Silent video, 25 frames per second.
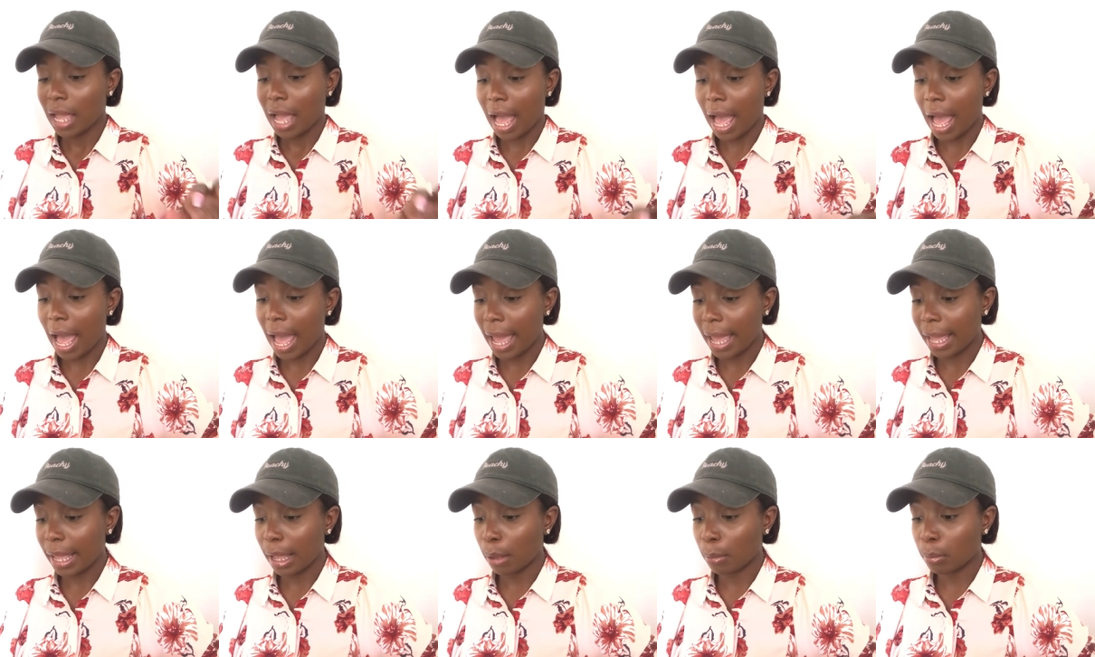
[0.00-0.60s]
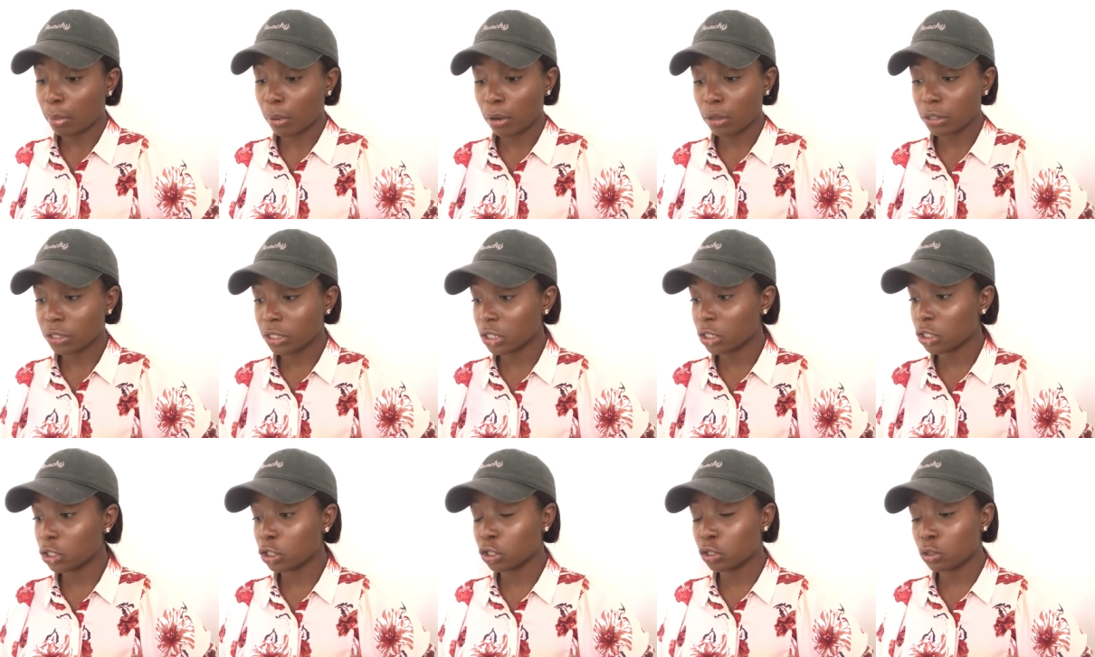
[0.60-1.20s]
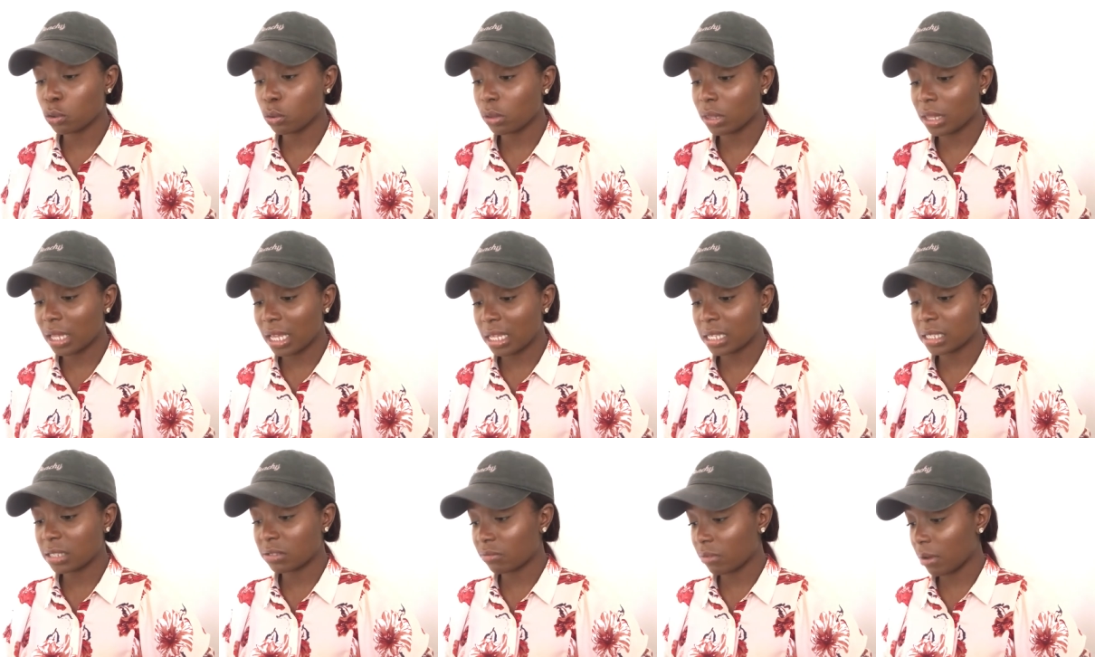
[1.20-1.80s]
I purchased two
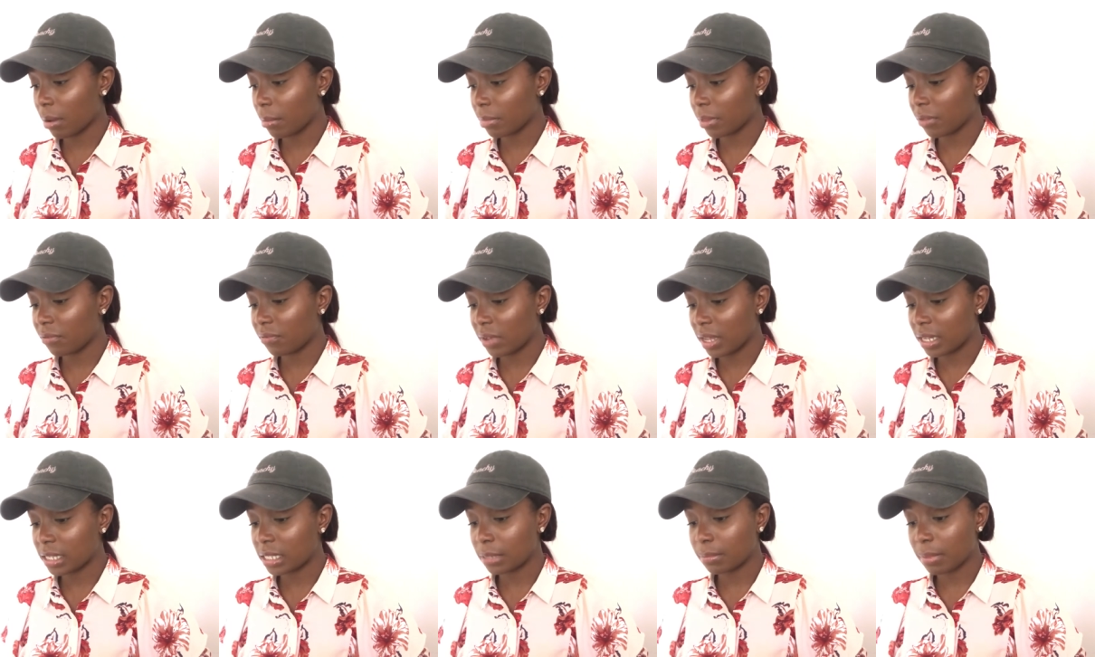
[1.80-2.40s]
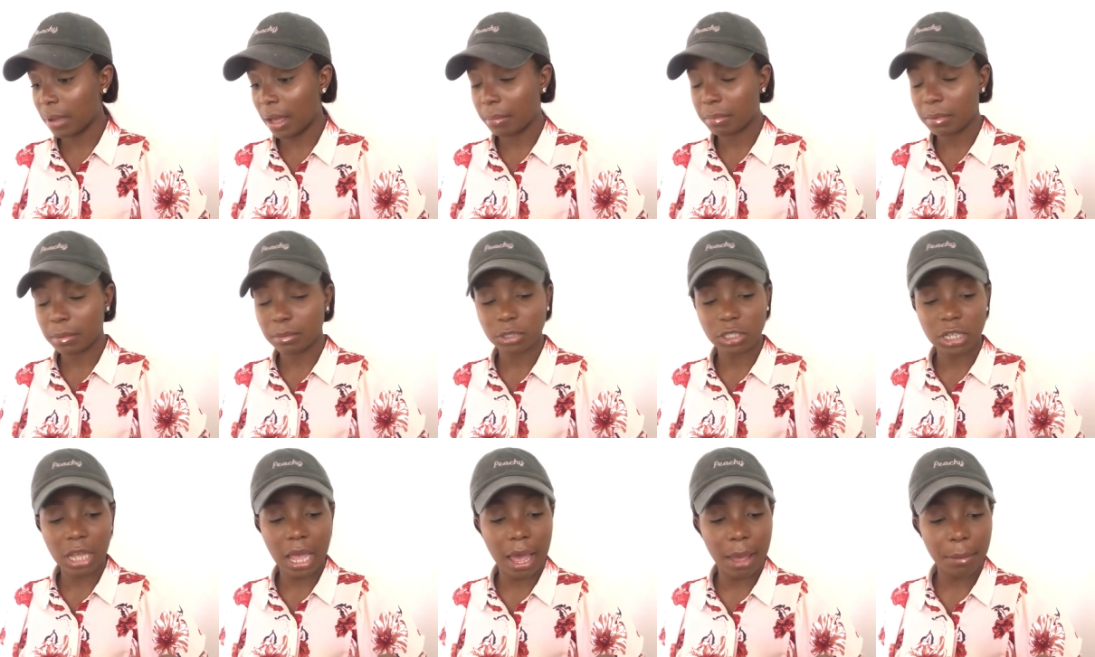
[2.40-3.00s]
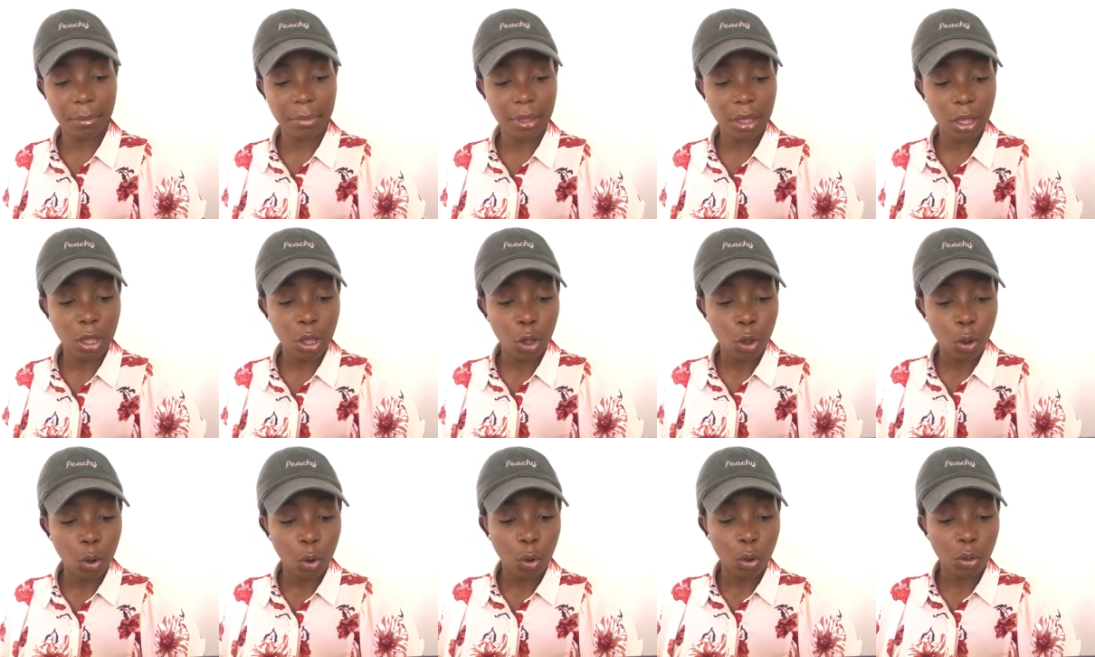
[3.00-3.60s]
things from the Fenty pop-up shop.
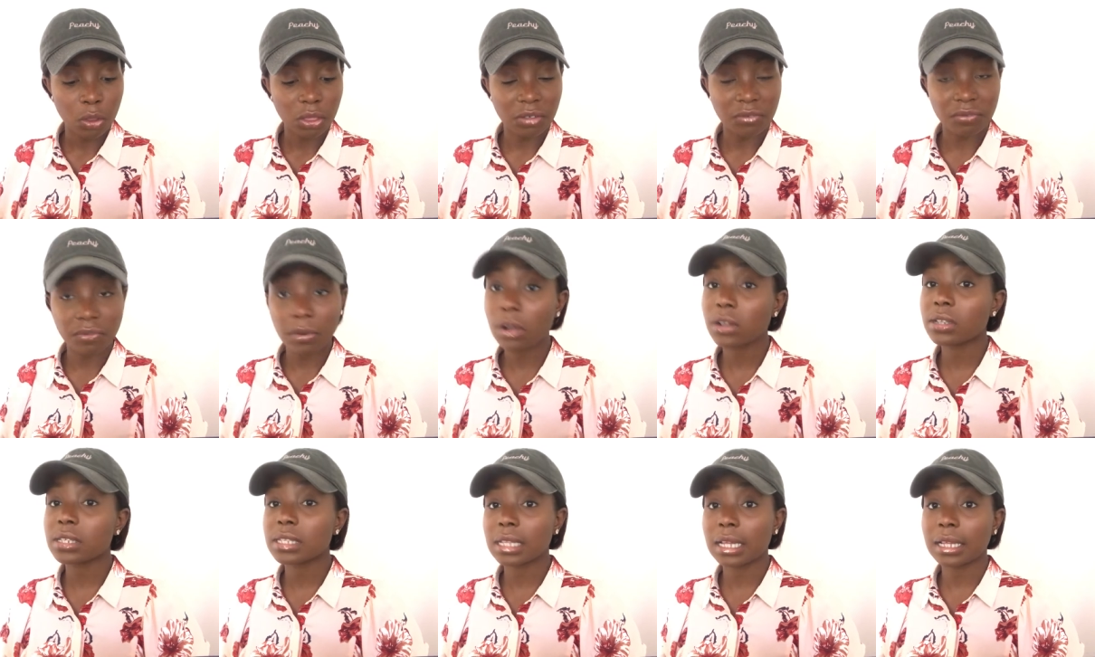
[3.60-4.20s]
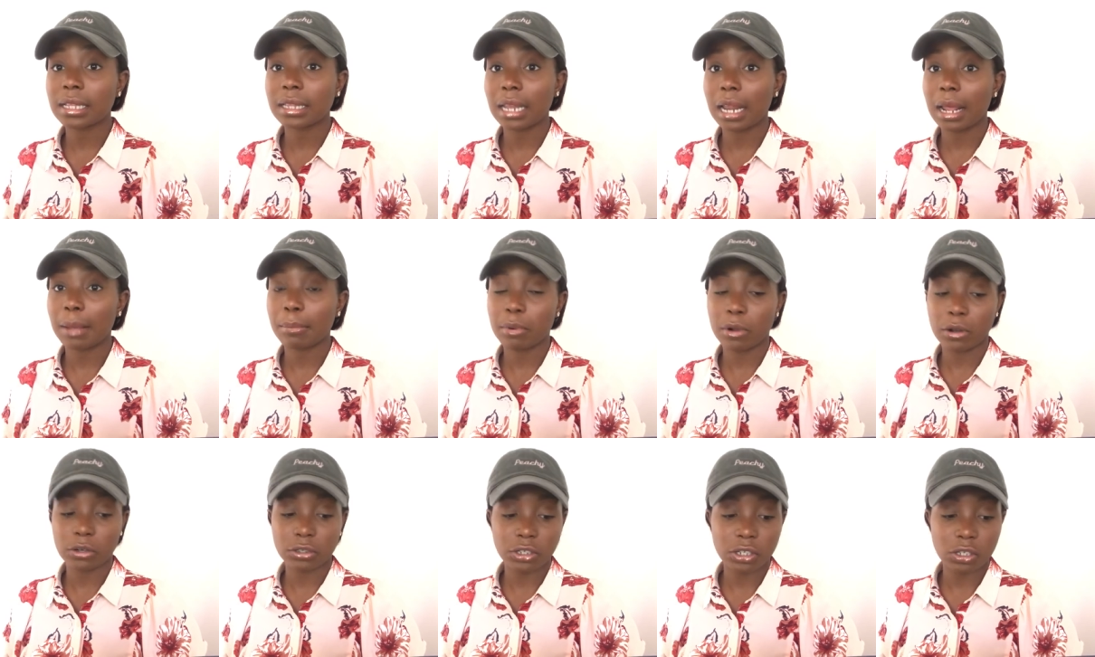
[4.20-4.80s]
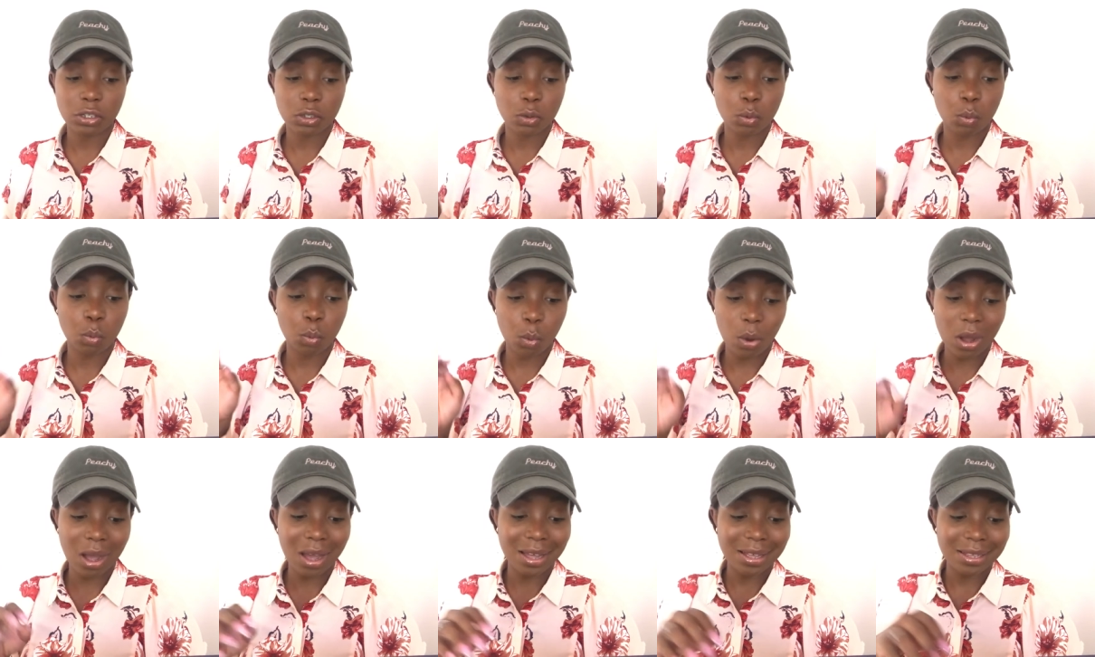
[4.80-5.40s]
The first thing that I purchased
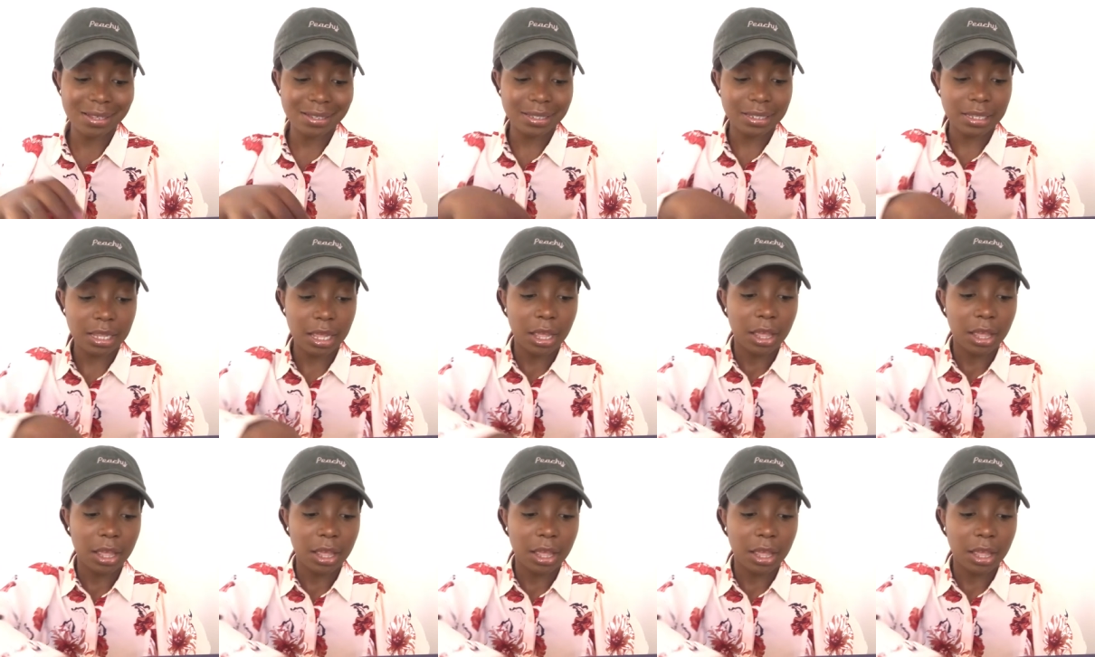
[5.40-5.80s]
was